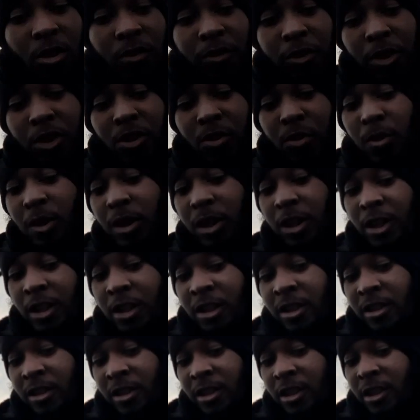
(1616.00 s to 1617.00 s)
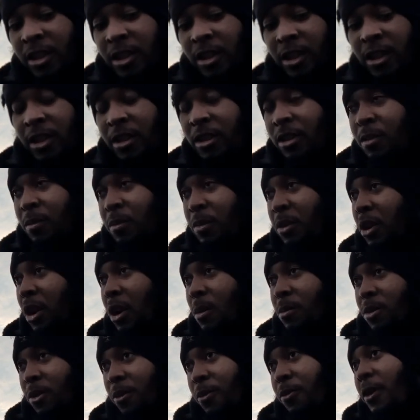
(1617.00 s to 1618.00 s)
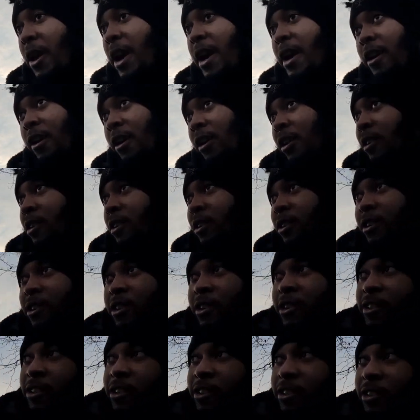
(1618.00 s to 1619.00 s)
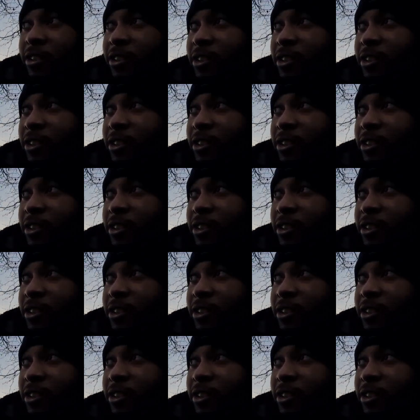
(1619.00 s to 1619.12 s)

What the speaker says: of this word becomes a fire. You